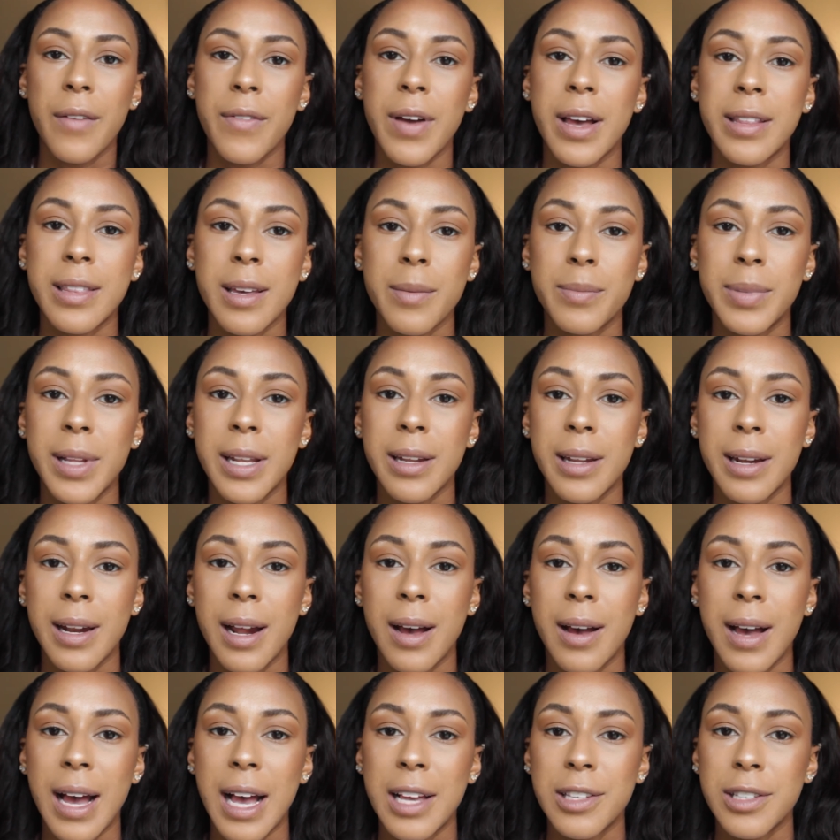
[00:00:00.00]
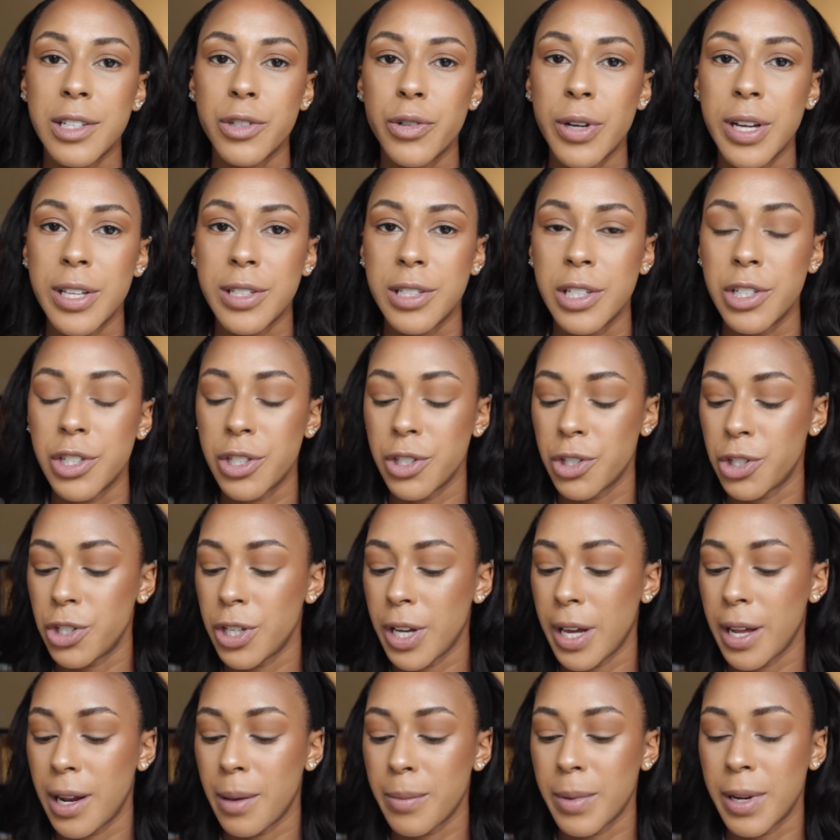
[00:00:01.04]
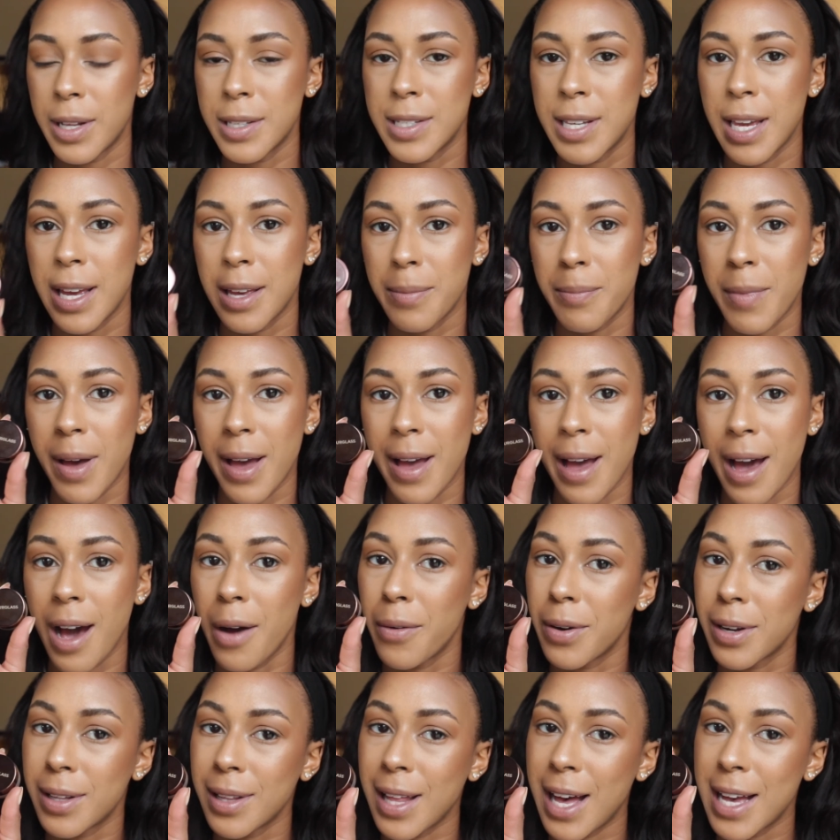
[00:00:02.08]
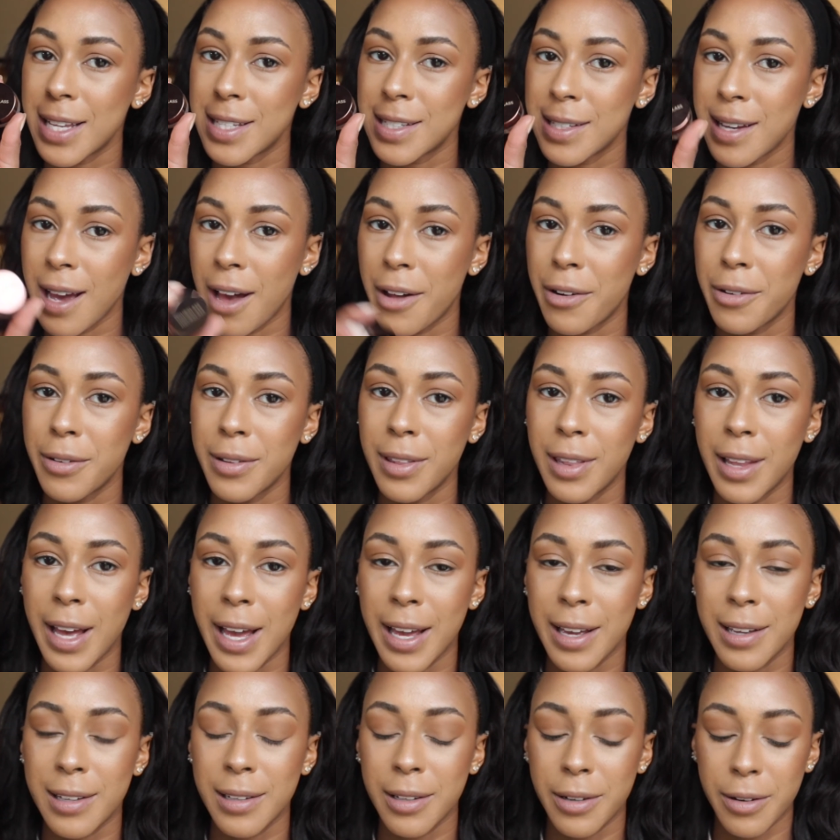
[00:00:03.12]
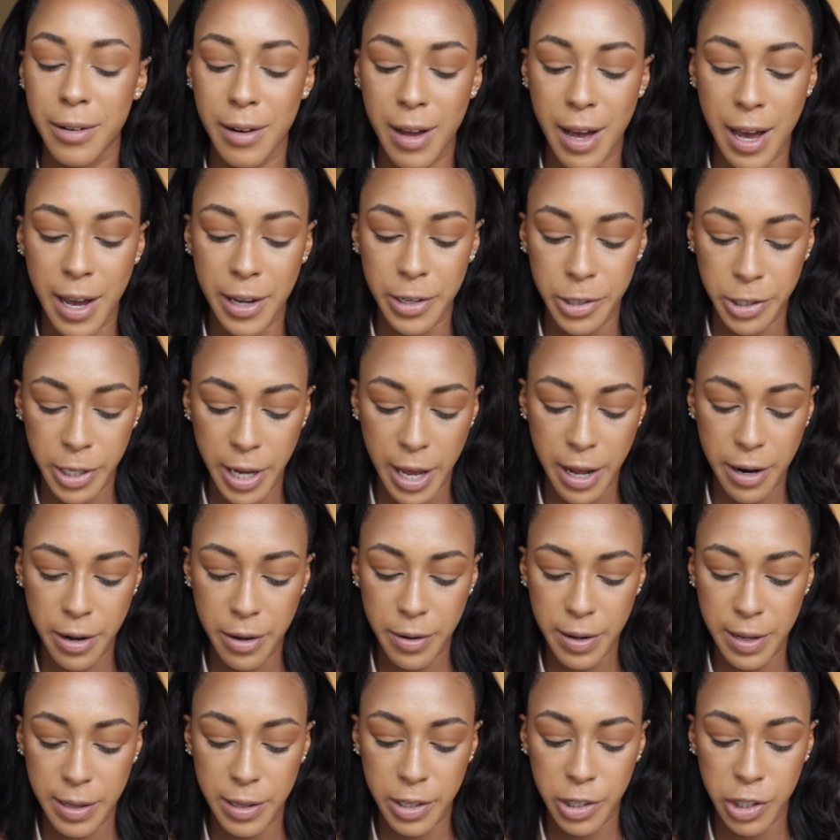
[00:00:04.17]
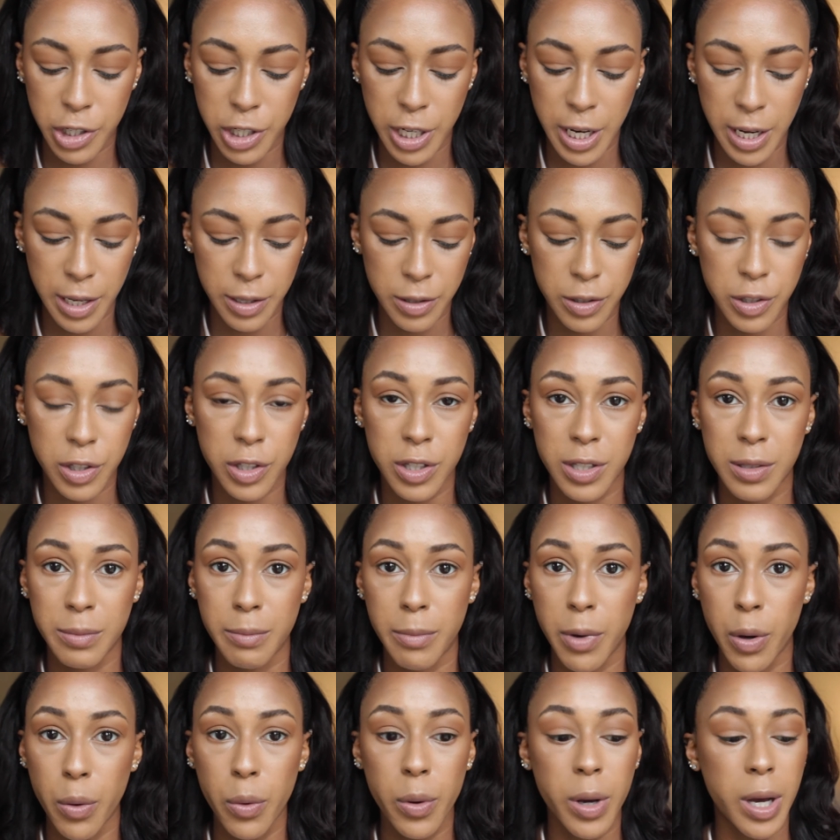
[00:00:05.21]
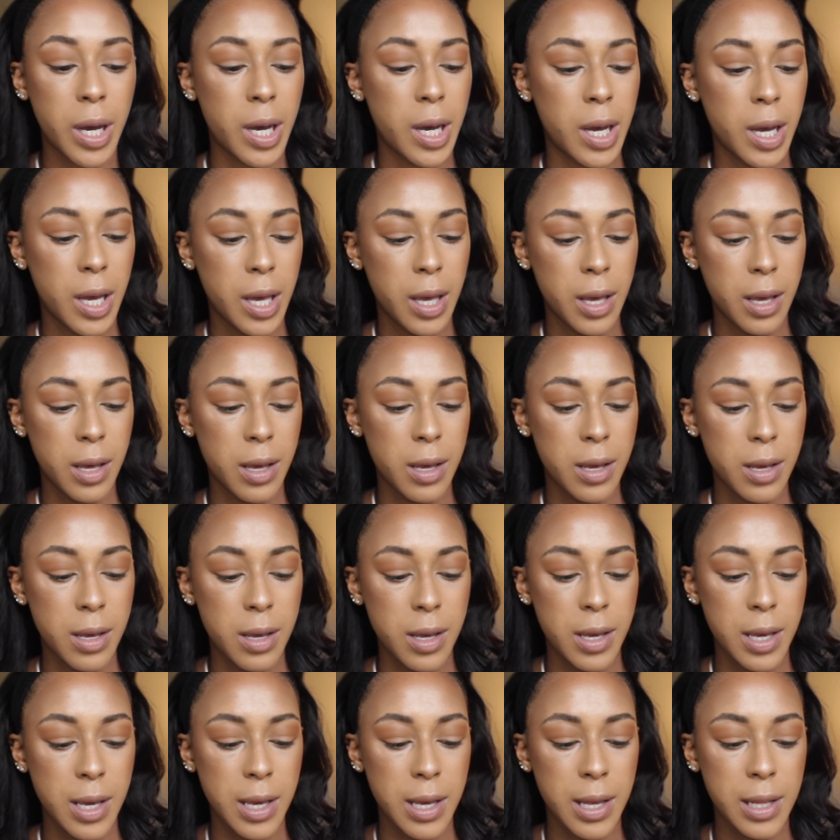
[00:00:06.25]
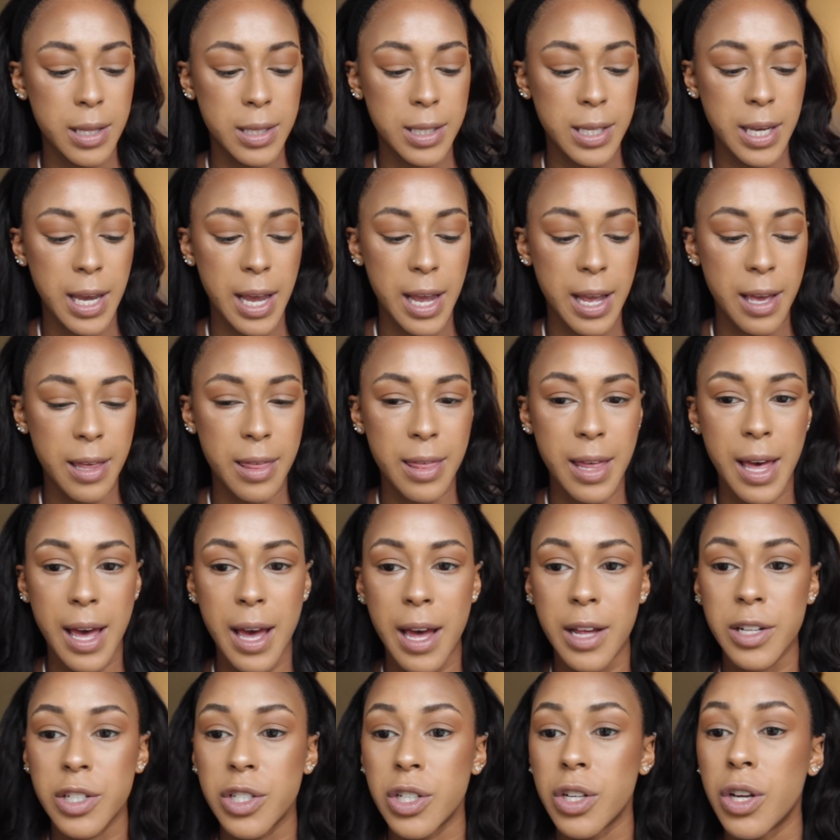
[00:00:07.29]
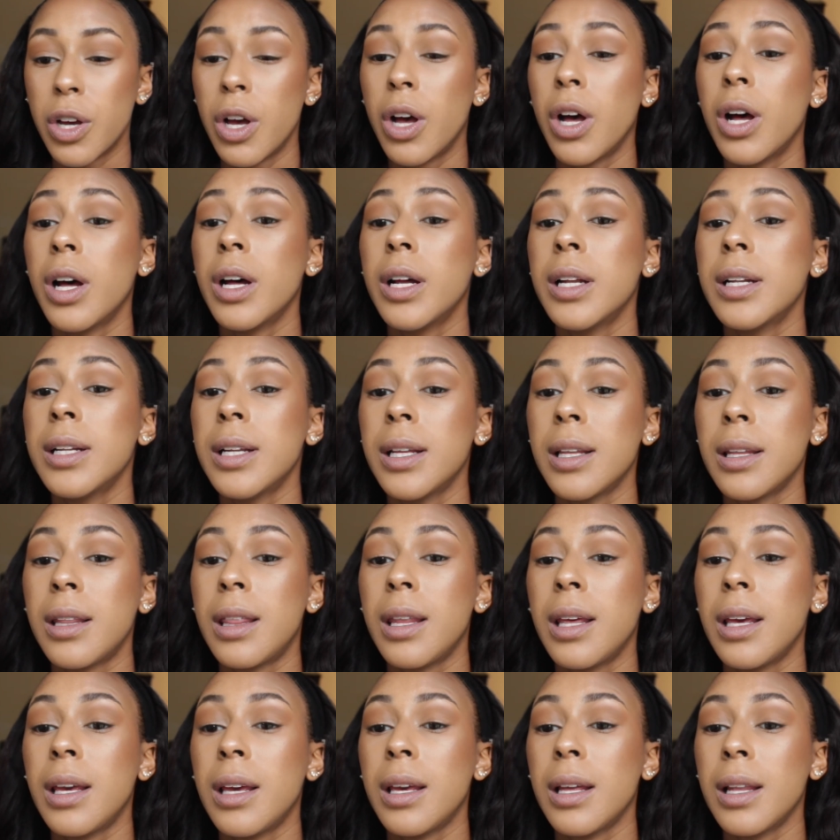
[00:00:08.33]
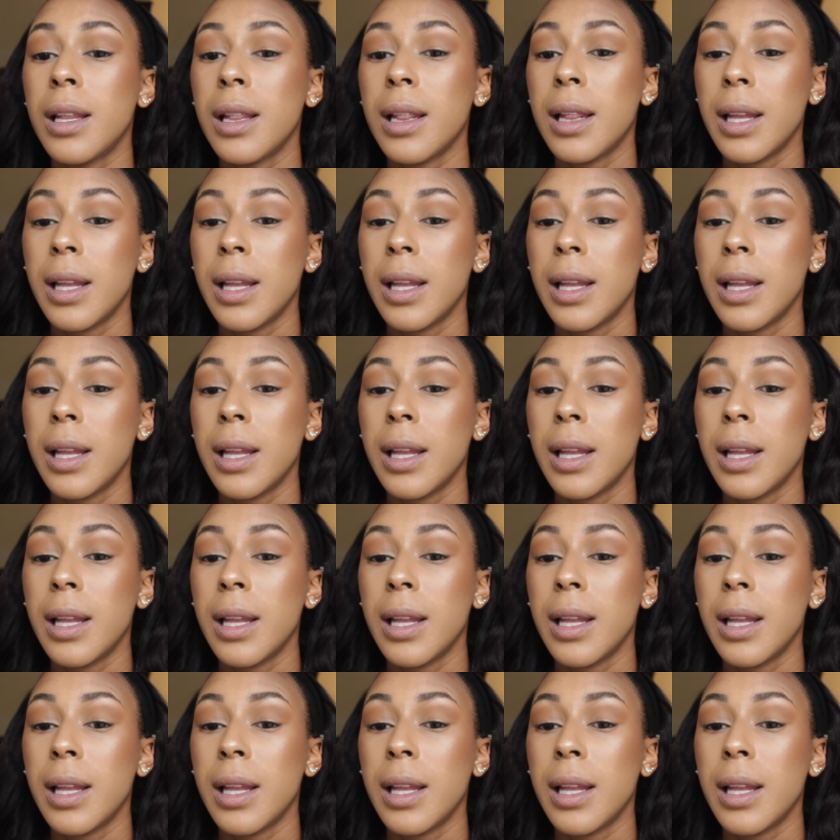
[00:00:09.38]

that I've got that blended out as the transition shade, I'm going to take my Hourglass Scattered Light Glitter Eyeshadow in the shade Smoke and take that on the